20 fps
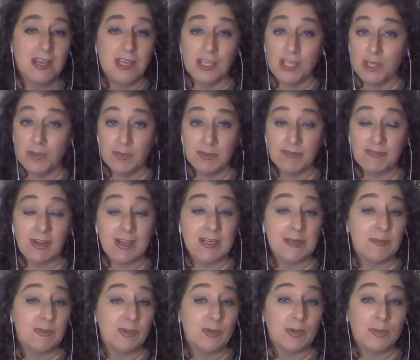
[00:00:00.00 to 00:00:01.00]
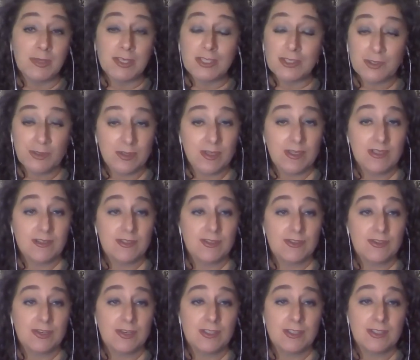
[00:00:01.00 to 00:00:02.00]
You provide employment during
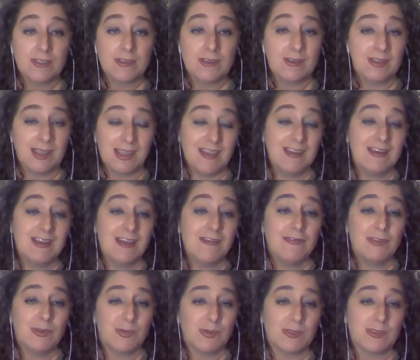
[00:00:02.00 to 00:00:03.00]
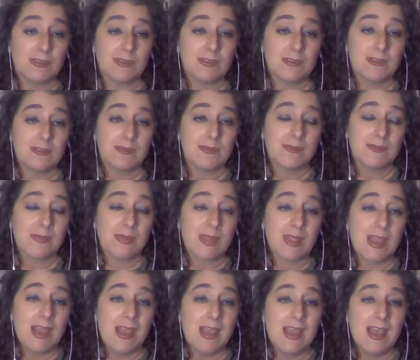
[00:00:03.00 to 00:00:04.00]
construction and afterwards.
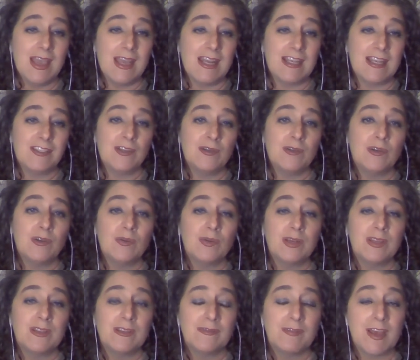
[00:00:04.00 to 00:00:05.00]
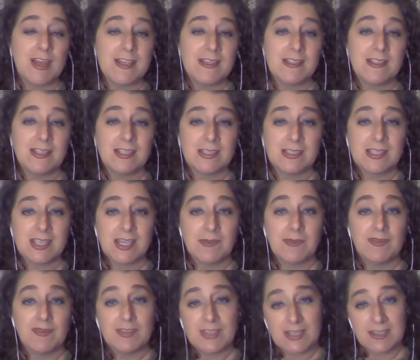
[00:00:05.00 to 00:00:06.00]
And as you look around the vast landscape
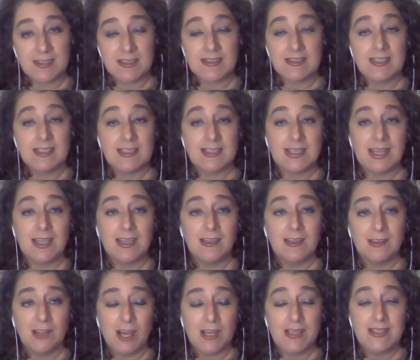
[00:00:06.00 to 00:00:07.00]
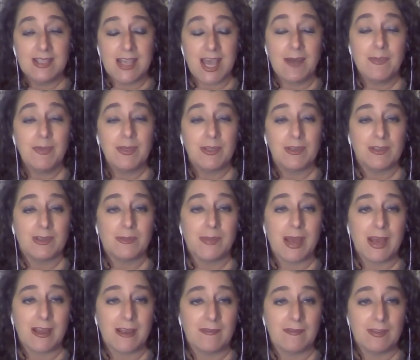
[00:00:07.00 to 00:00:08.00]
of Texas today, a lot has happened on the
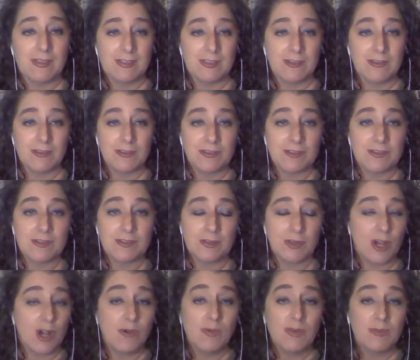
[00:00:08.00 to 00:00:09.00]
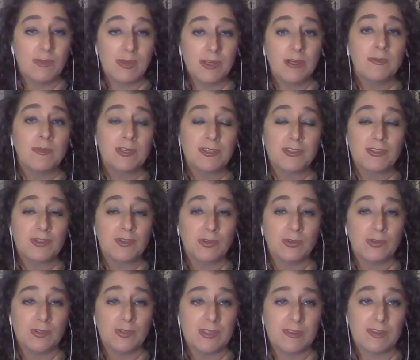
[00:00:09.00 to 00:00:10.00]
back of visitors, all with bigger picture
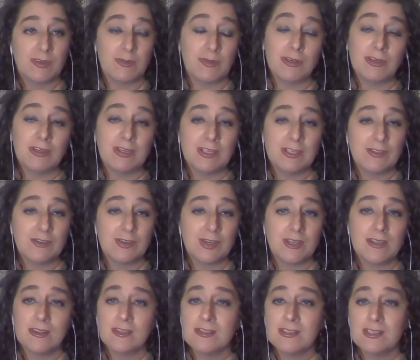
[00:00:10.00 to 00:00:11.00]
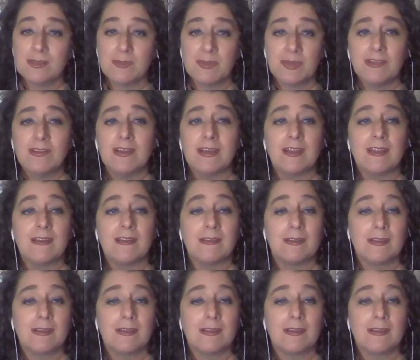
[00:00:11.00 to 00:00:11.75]
goals of community strength and stability.